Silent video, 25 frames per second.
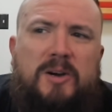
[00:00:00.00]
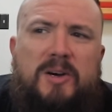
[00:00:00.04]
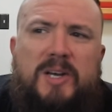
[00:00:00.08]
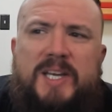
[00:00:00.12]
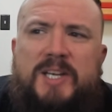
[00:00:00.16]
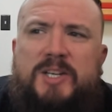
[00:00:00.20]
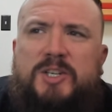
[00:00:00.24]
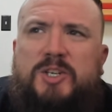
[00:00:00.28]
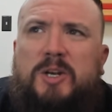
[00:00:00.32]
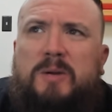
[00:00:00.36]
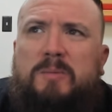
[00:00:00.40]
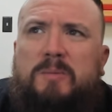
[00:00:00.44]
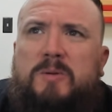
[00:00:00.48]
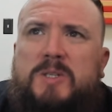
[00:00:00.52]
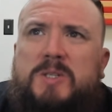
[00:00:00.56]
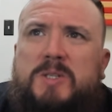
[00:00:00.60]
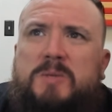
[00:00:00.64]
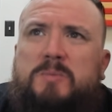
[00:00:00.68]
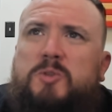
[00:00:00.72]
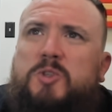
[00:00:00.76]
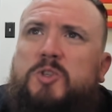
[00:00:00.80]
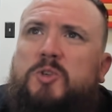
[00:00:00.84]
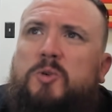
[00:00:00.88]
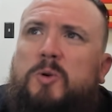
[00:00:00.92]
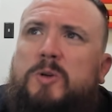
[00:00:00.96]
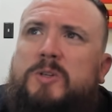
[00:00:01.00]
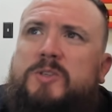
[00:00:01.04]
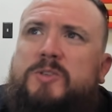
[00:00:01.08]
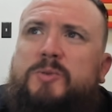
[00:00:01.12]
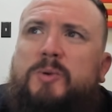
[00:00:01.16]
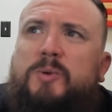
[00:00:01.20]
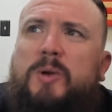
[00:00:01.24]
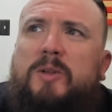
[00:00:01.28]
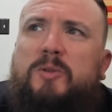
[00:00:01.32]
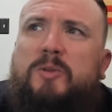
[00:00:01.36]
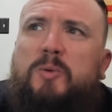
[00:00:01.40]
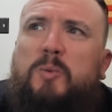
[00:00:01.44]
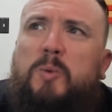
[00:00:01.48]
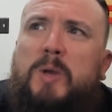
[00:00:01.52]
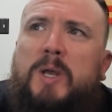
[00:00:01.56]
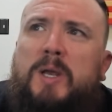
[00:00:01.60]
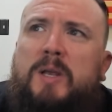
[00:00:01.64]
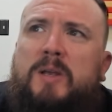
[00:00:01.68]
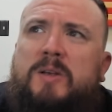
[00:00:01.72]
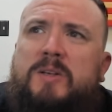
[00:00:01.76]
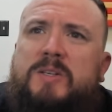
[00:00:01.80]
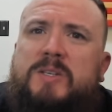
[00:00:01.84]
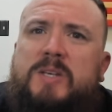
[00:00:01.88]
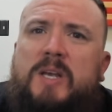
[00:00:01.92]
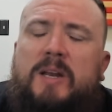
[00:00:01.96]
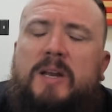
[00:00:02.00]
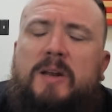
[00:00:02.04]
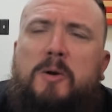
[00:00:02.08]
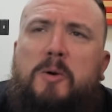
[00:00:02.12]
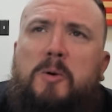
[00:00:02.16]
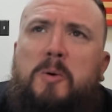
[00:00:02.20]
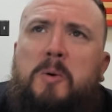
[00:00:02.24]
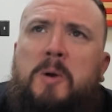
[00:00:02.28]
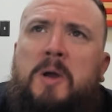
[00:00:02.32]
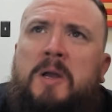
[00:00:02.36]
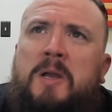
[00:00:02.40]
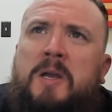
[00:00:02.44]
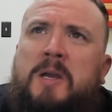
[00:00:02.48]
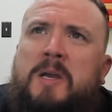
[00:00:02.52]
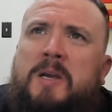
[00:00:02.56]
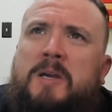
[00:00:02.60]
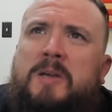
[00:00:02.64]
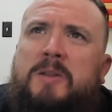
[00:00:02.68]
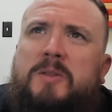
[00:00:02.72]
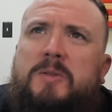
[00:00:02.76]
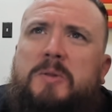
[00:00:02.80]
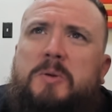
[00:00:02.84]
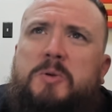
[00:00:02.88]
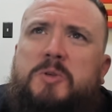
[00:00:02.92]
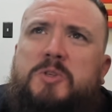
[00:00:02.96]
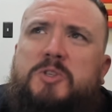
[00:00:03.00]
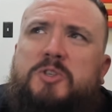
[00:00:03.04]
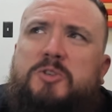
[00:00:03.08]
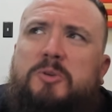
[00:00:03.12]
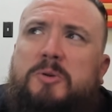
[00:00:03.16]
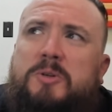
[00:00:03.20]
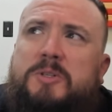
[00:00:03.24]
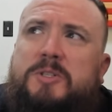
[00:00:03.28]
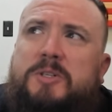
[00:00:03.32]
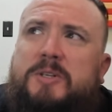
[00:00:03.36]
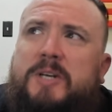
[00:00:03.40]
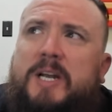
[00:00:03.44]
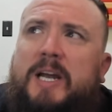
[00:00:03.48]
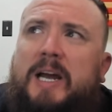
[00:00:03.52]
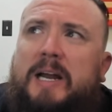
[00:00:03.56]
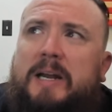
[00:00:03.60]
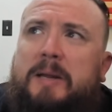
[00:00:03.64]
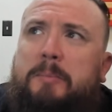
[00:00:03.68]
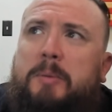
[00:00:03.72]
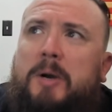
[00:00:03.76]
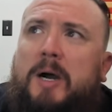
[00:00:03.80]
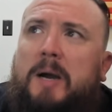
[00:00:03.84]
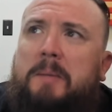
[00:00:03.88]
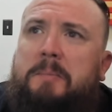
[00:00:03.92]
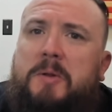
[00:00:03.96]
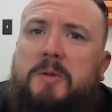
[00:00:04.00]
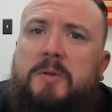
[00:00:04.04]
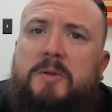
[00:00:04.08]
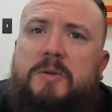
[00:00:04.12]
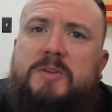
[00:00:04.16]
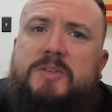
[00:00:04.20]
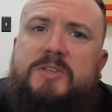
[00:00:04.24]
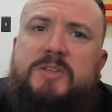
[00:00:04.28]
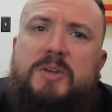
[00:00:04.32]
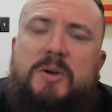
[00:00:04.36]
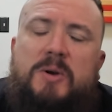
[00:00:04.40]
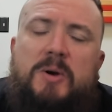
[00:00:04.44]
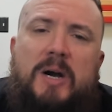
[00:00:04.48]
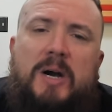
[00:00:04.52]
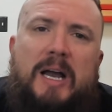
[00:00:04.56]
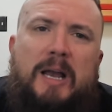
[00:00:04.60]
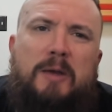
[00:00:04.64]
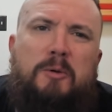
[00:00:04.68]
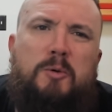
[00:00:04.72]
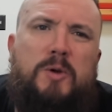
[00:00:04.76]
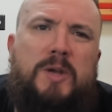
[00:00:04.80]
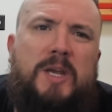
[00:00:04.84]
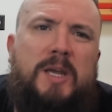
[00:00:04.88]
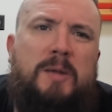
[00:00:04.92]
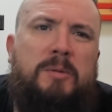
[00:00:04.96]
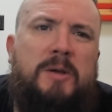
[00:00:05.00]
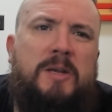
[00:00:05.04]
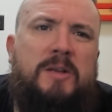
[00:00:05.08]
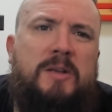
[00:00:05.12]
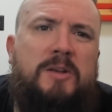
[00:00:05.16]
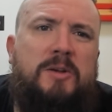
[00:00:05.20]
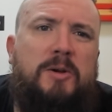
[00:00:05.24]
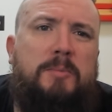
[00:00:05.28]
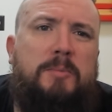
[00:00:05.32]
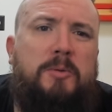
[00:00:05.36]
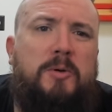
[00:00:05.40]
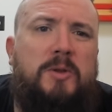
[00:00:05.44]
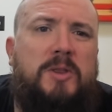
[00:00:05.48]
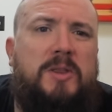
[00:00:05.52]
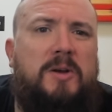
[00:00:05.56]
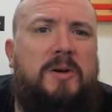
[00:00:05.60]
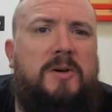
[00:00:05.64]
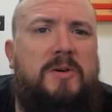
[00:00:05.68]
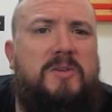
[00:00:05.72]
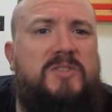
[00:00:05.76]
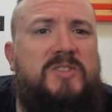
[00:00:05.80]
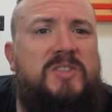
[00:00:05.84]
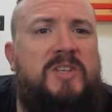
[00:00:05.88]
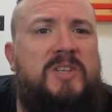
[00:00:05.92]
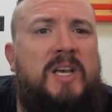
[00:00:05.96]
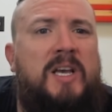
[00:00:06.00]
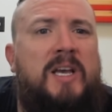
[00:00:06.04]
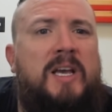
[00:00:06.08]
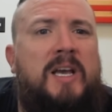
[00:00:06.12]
I'll hit you up with some shorts throughout the week because I know those shorts are kind of popular. So I will keep hitting you up with those.